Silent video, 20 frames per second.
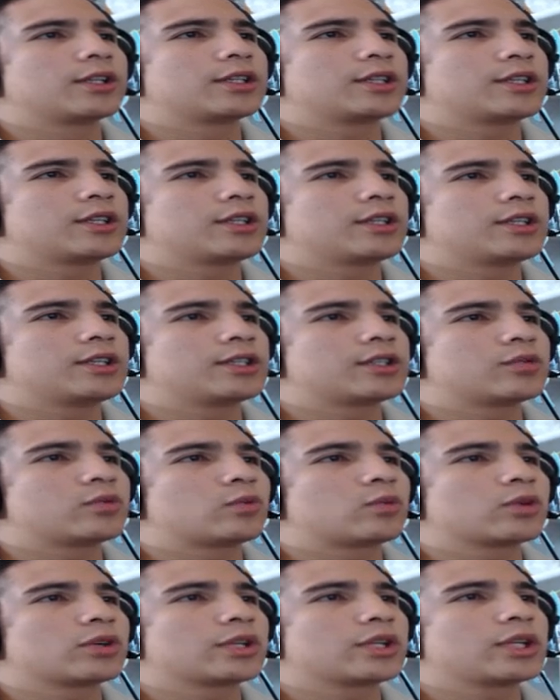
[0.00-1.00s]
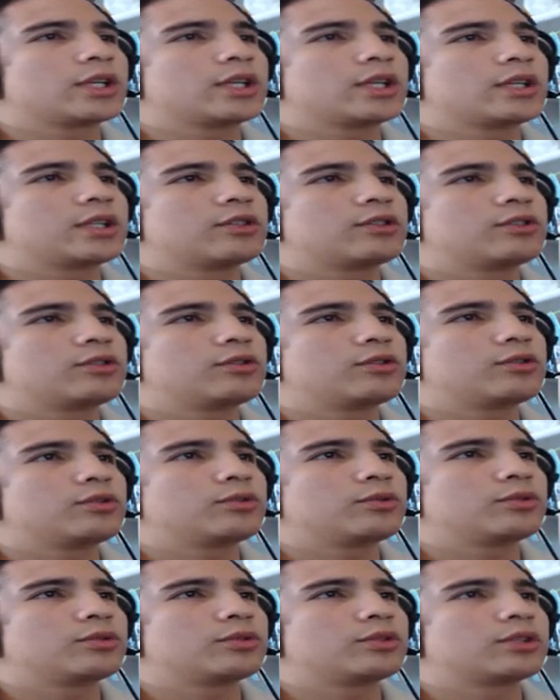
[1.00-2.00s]
He is working
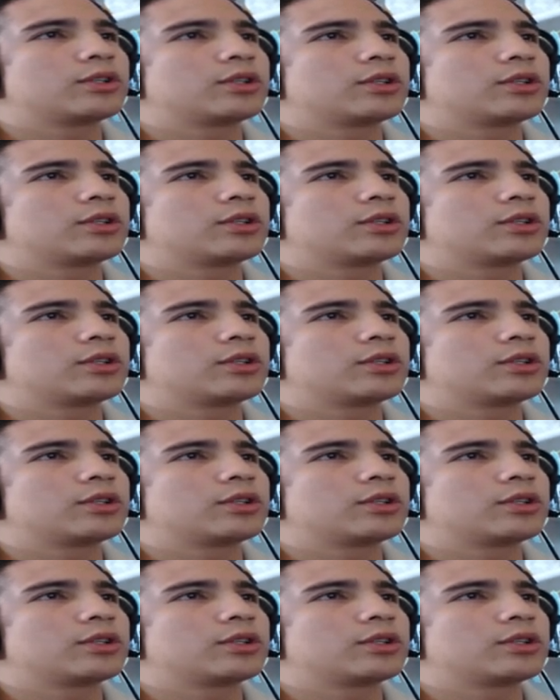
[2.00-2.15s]
into,